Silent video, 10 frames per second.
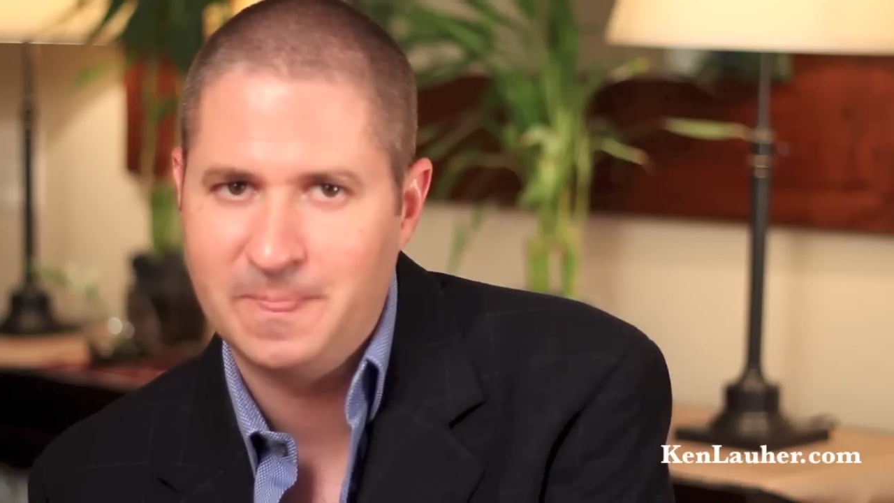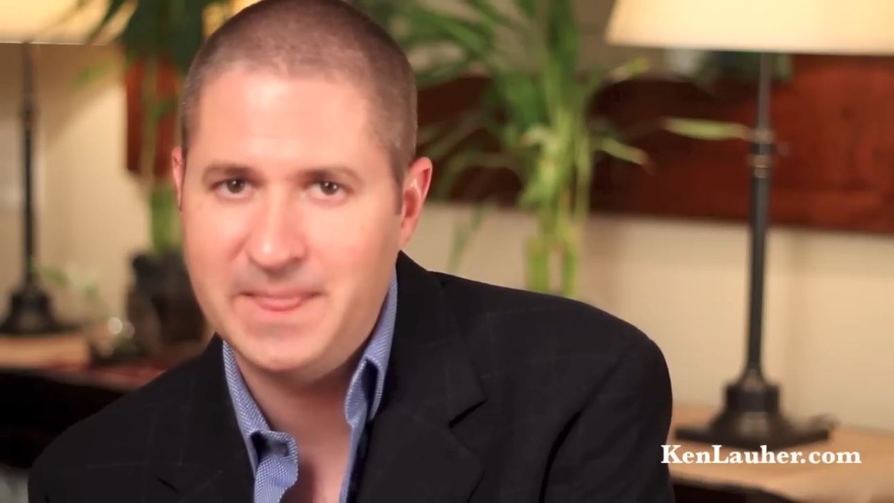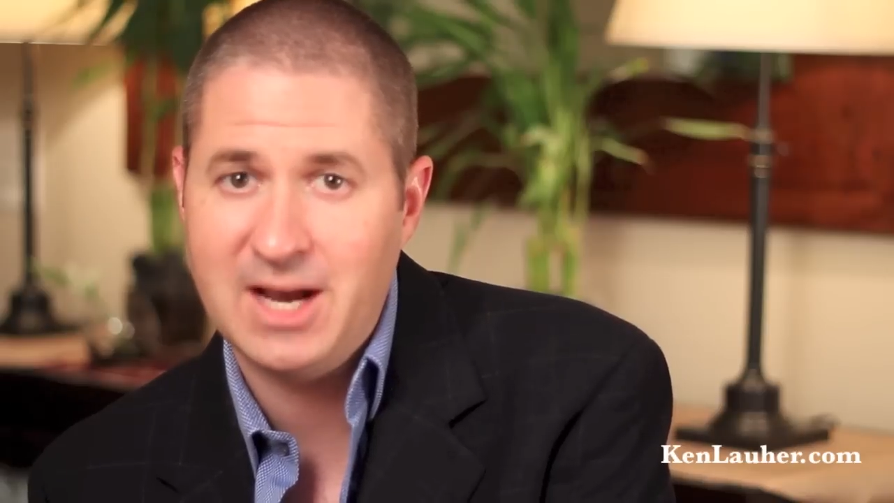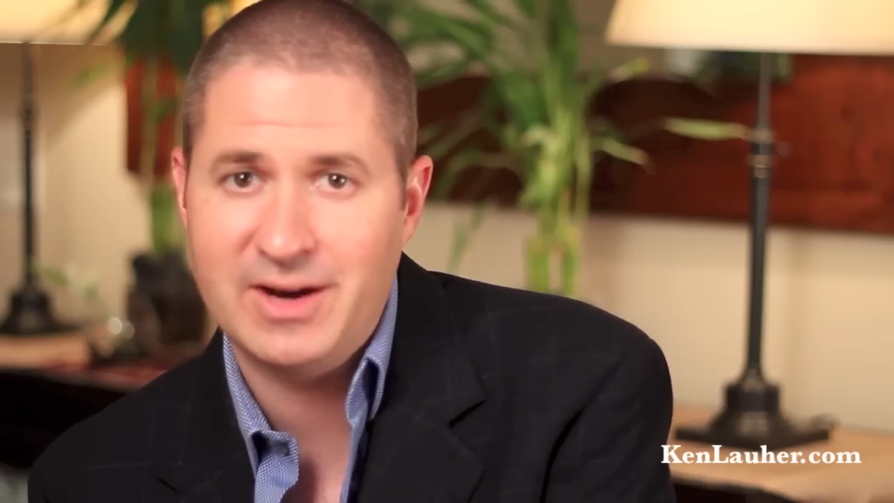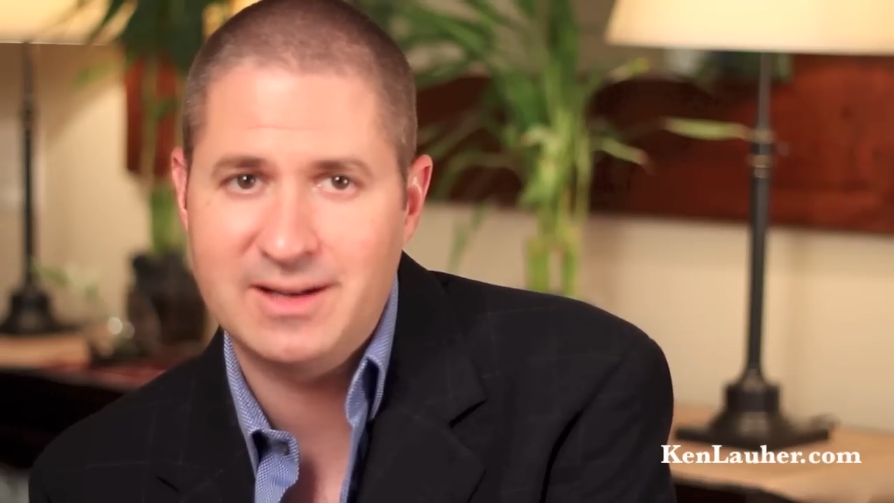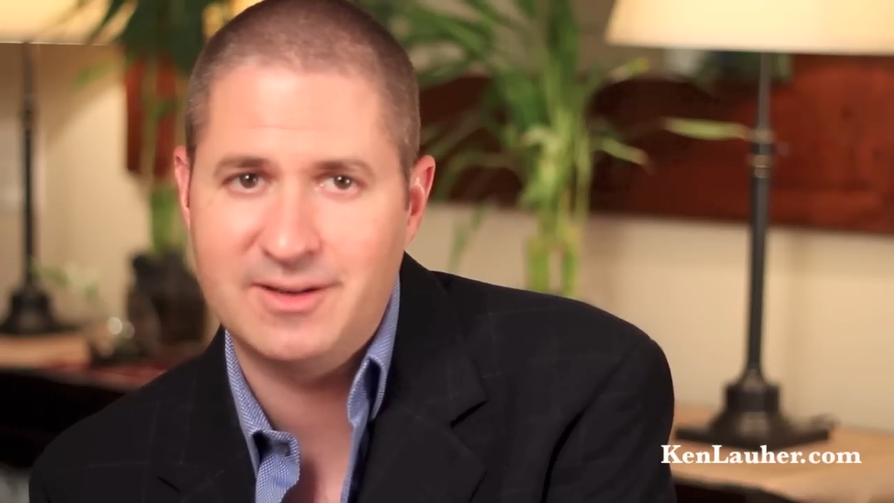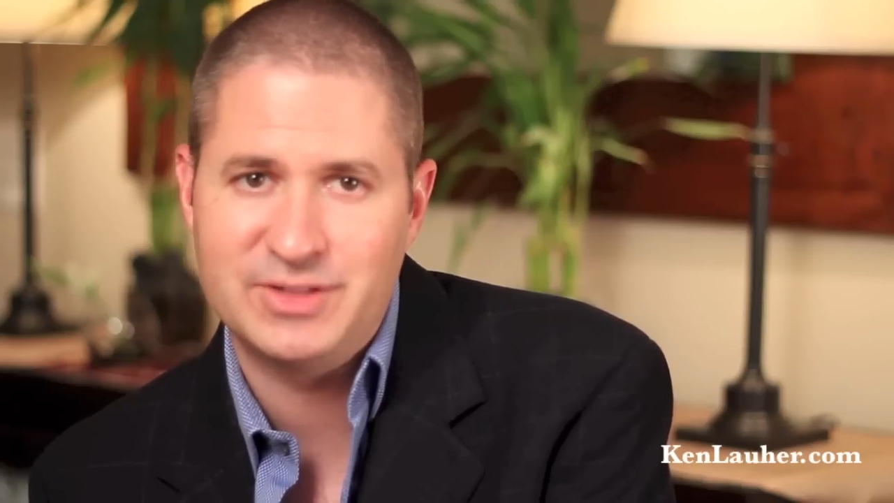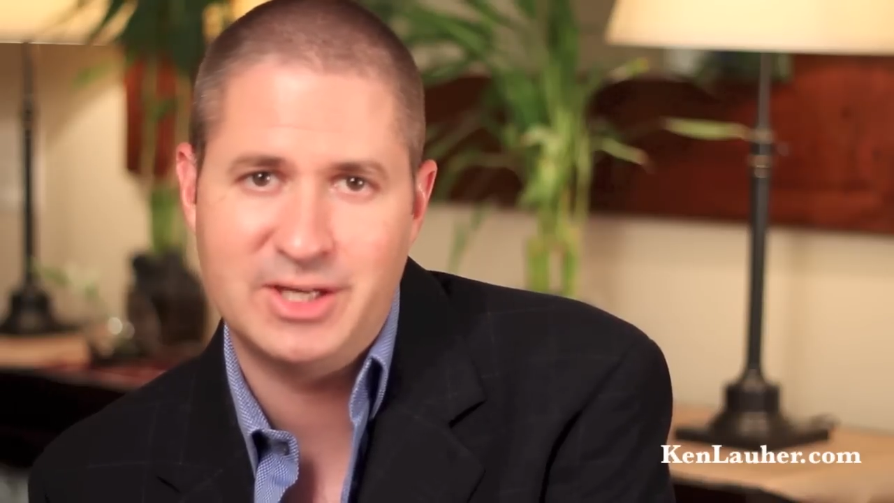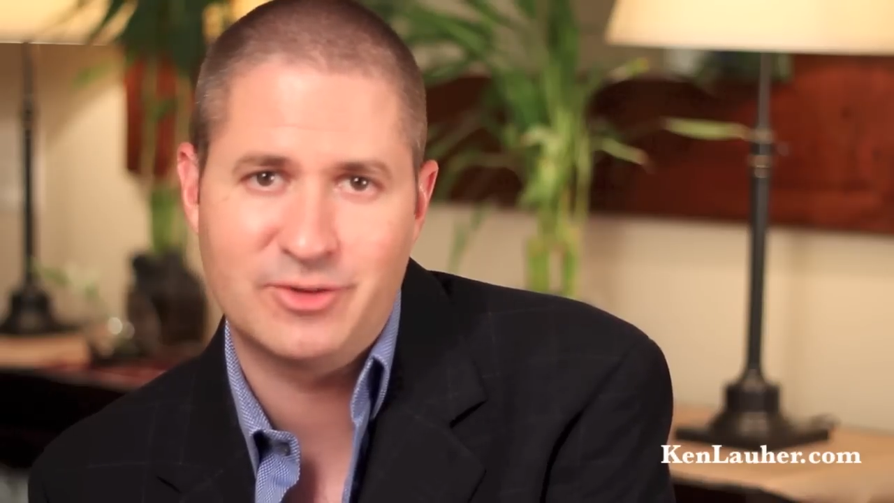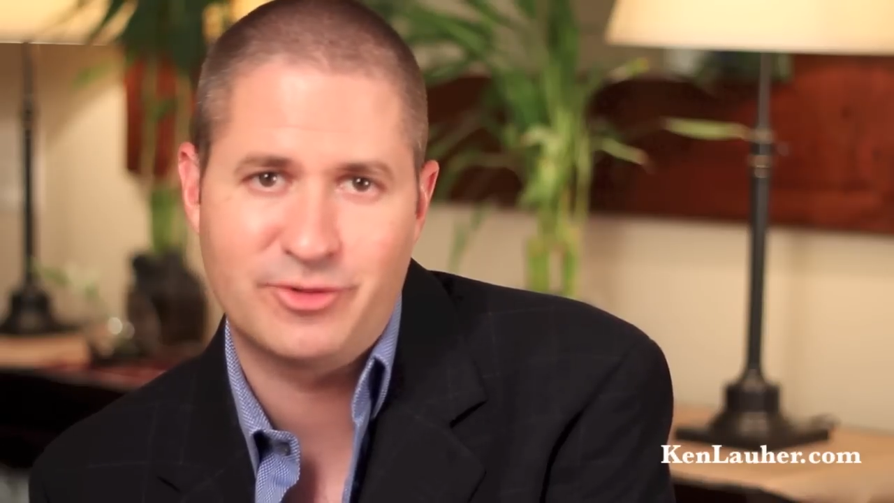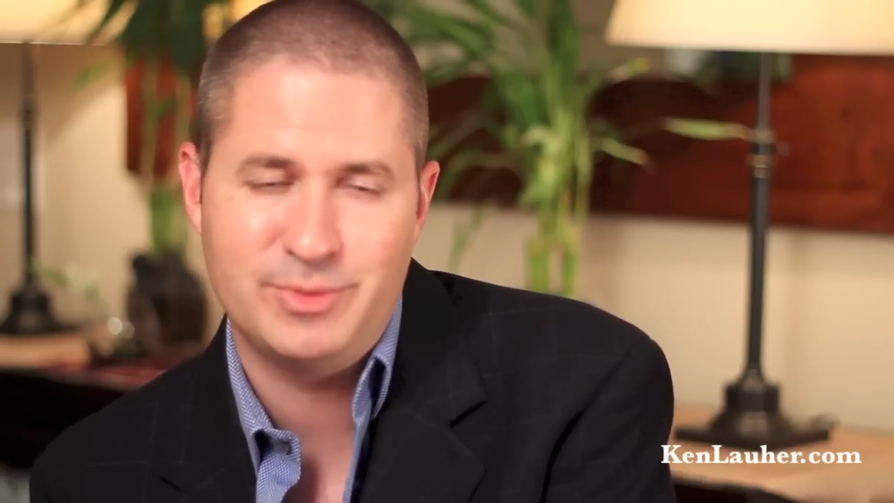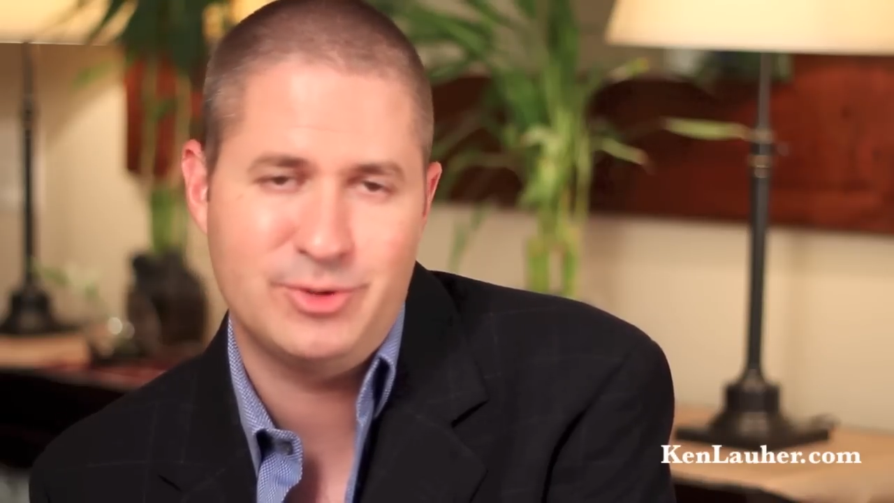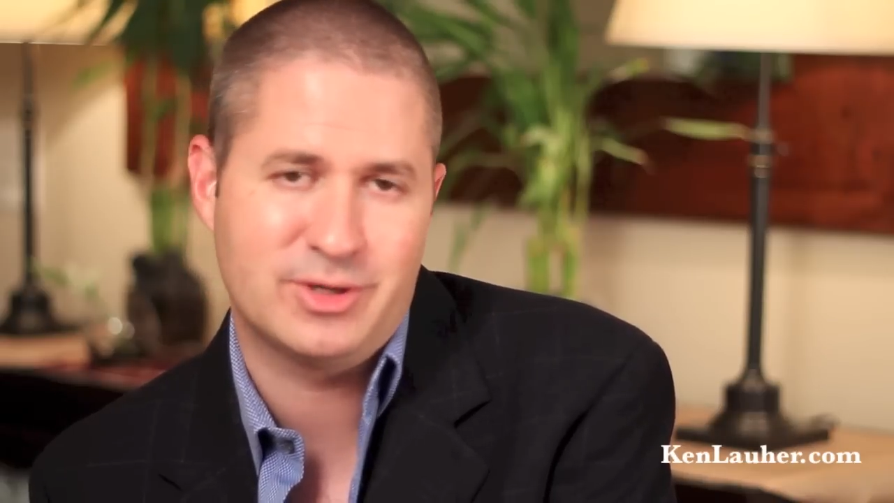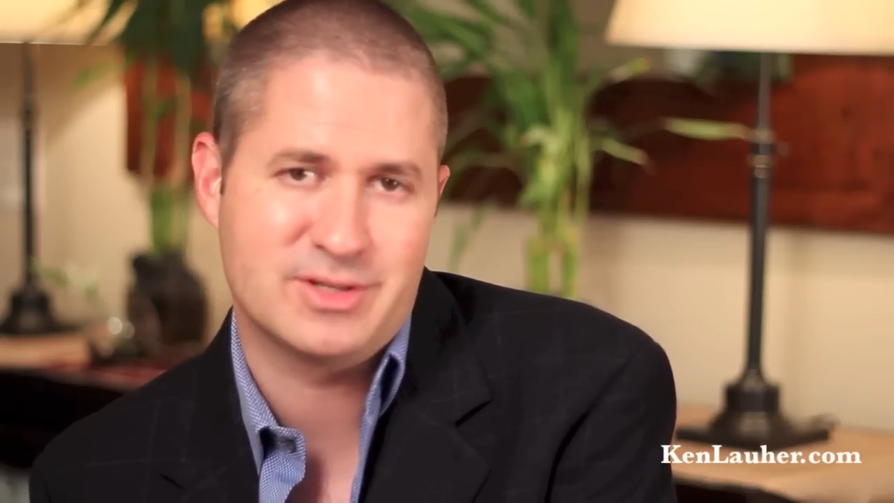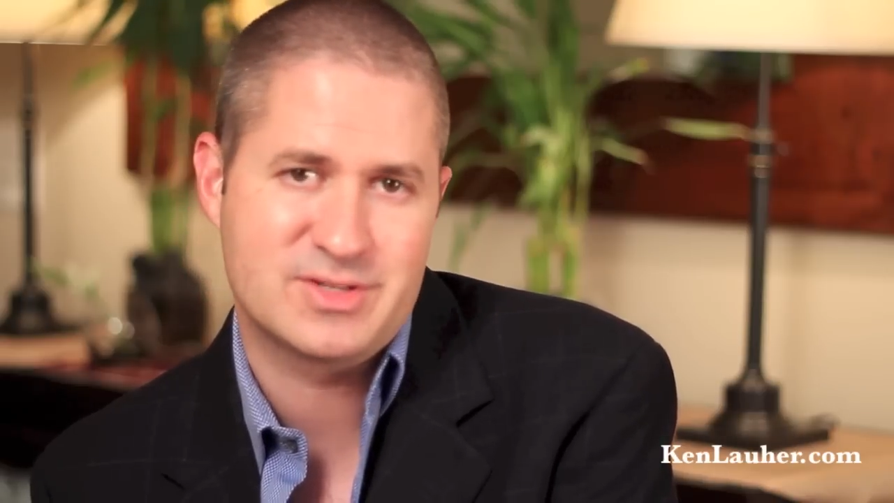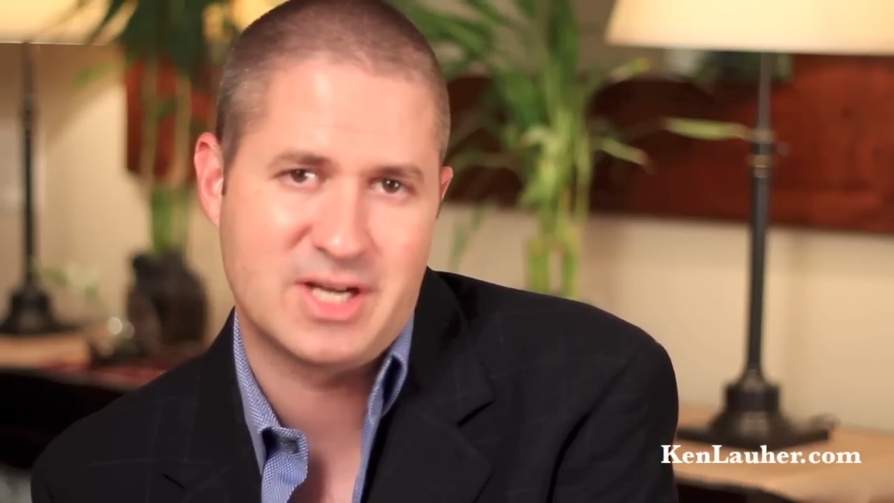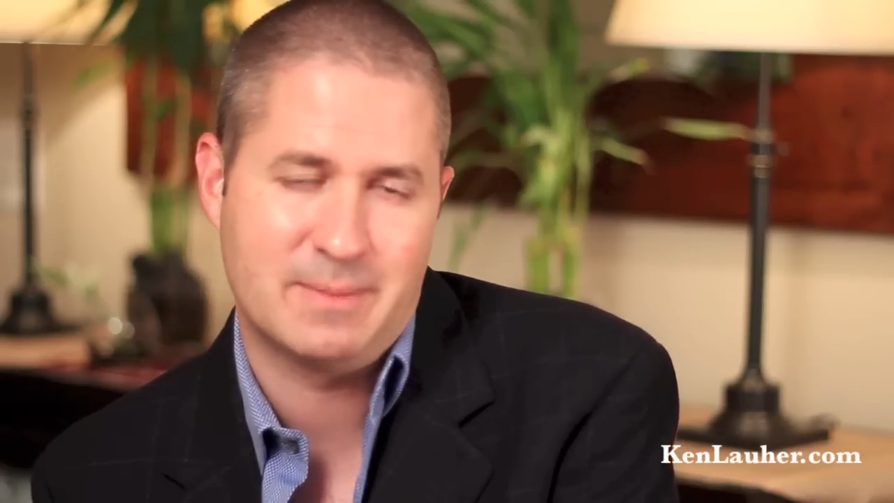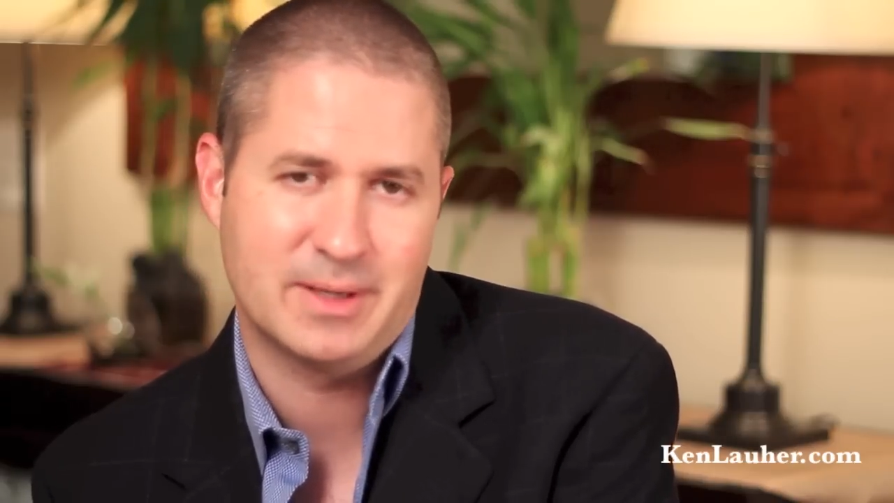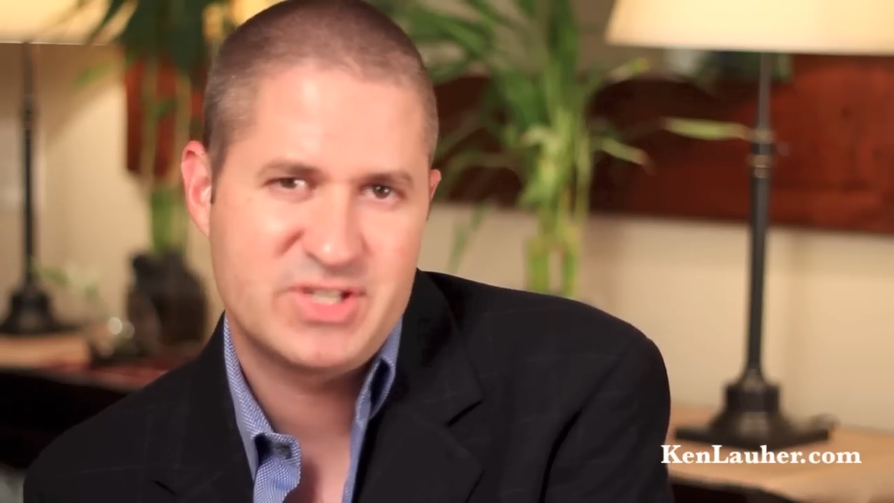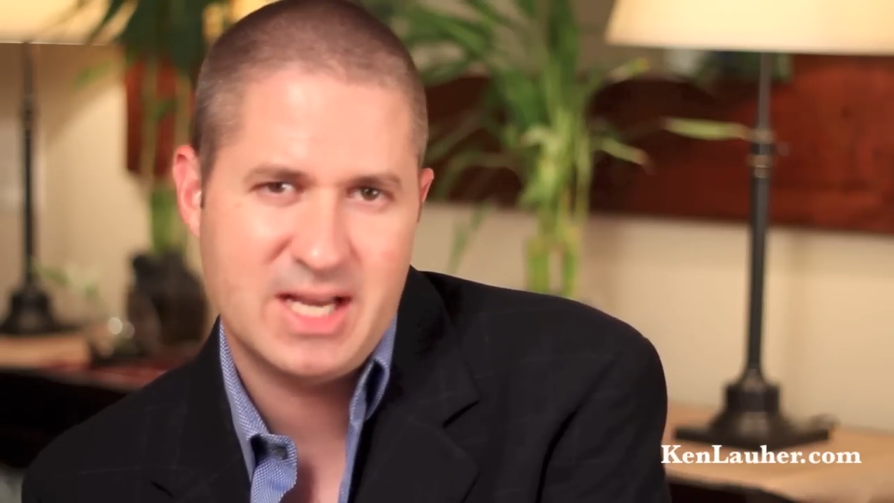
Now, I'd love to hear from you on this topic.